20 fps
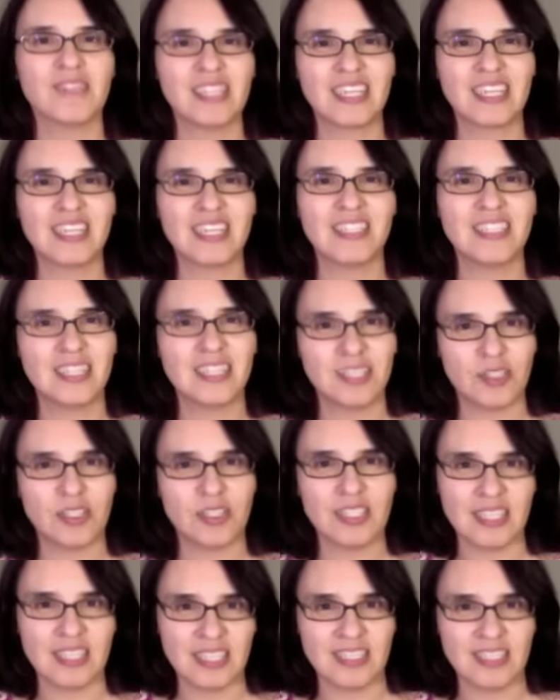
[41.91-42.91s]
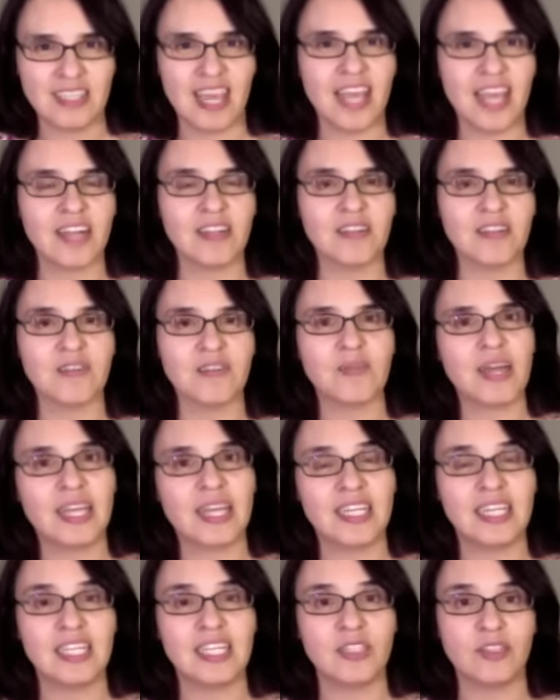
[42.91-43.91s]
It's an interesting title and
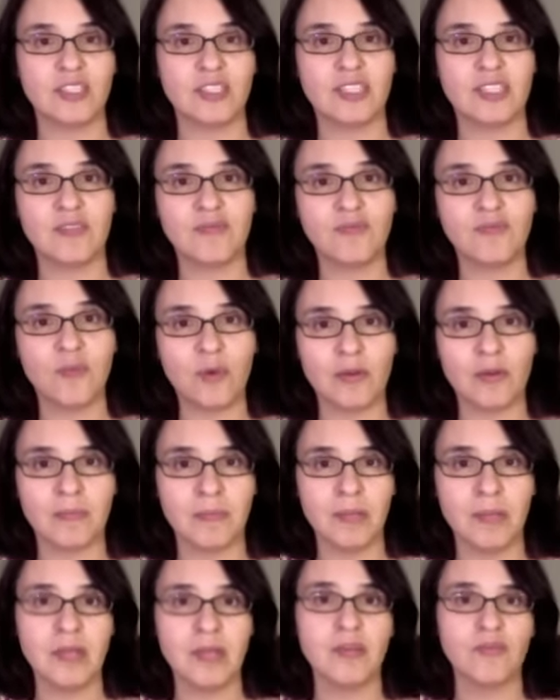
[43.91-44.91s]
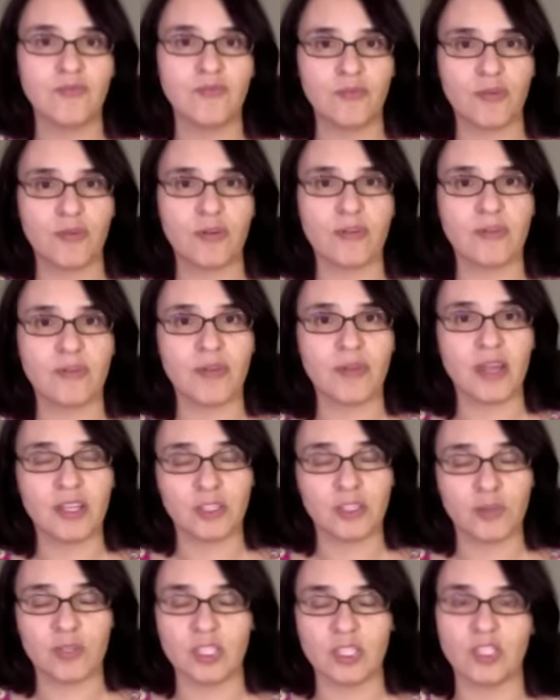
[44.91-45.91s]
an interesting form for a
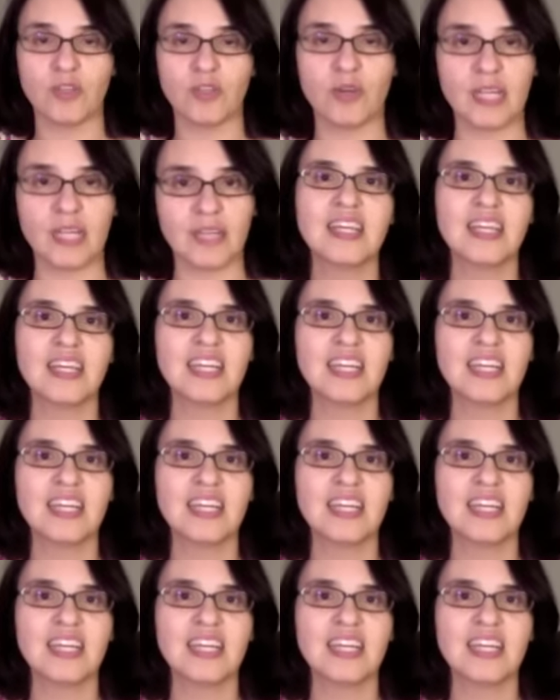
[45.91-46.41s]
short story.